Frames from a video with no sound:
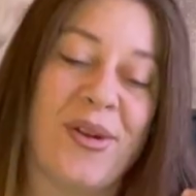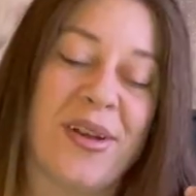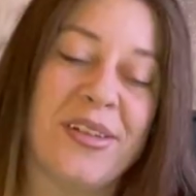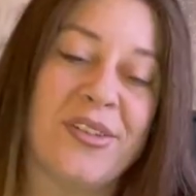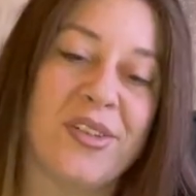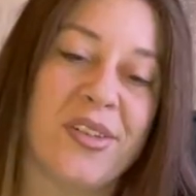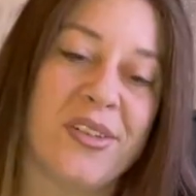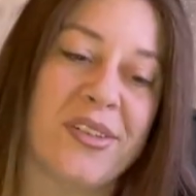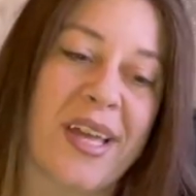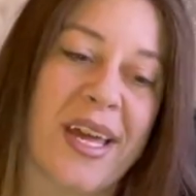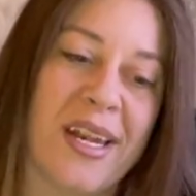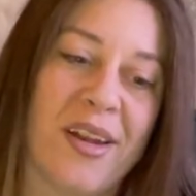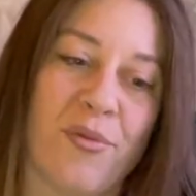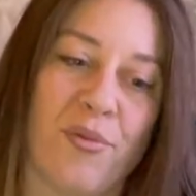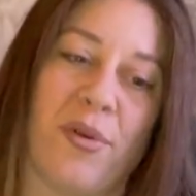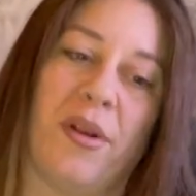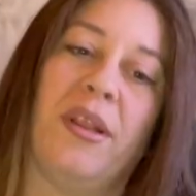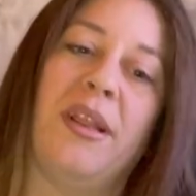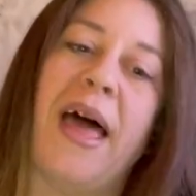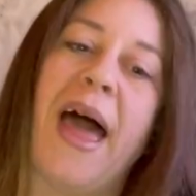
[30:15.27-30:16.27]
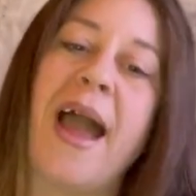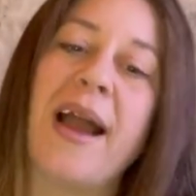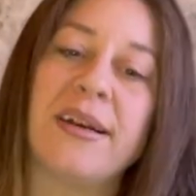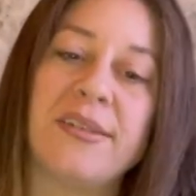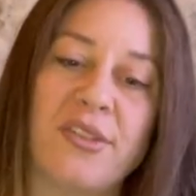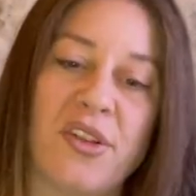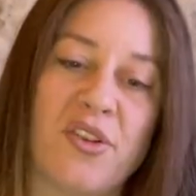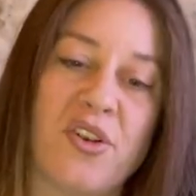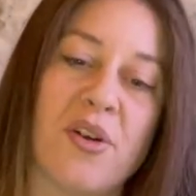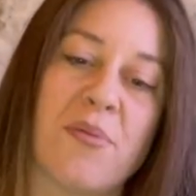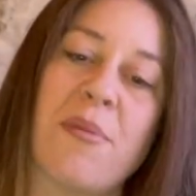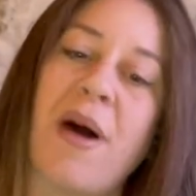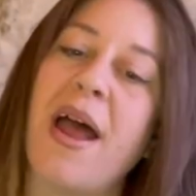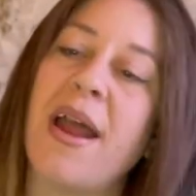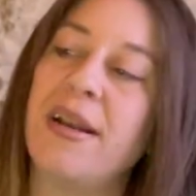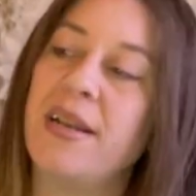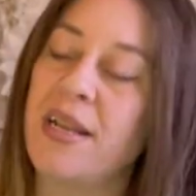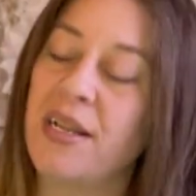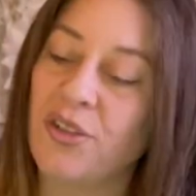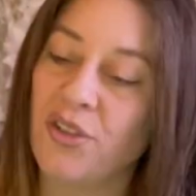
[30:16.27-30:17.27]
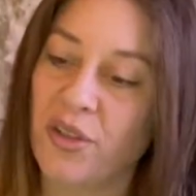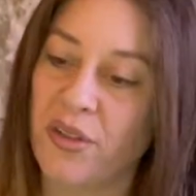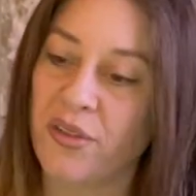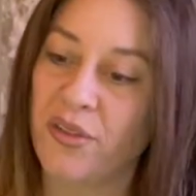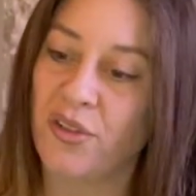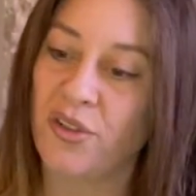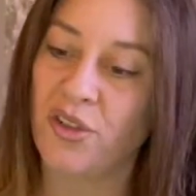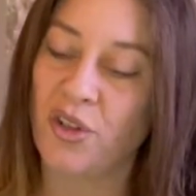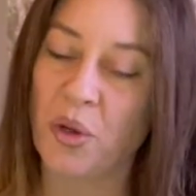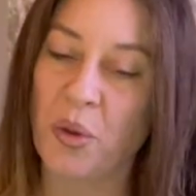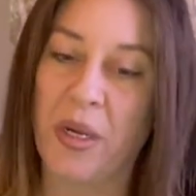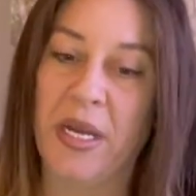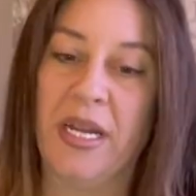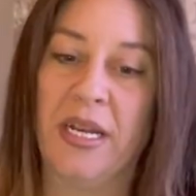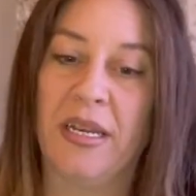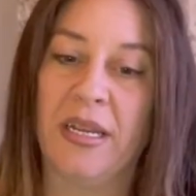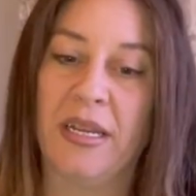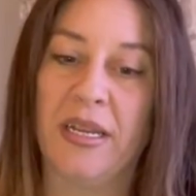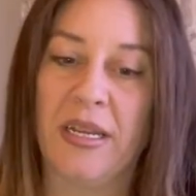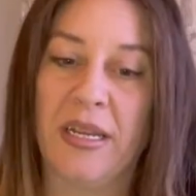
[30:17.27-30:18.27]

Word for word: can just kind of relax in your mind and just do it.